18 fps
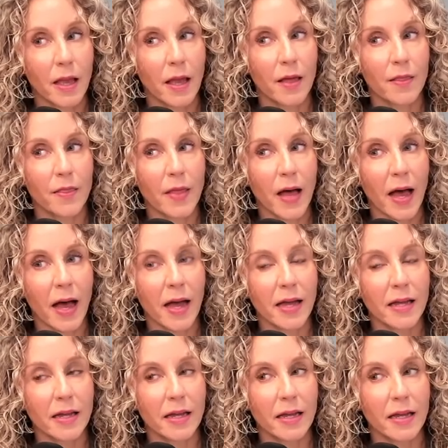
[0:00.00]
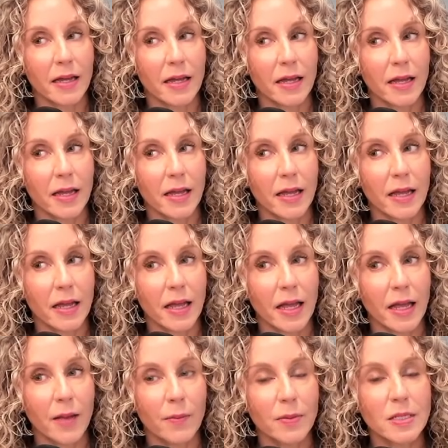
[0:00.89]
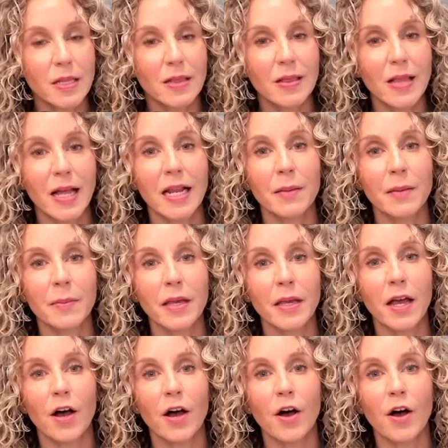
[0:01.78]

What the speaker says: that it was letting me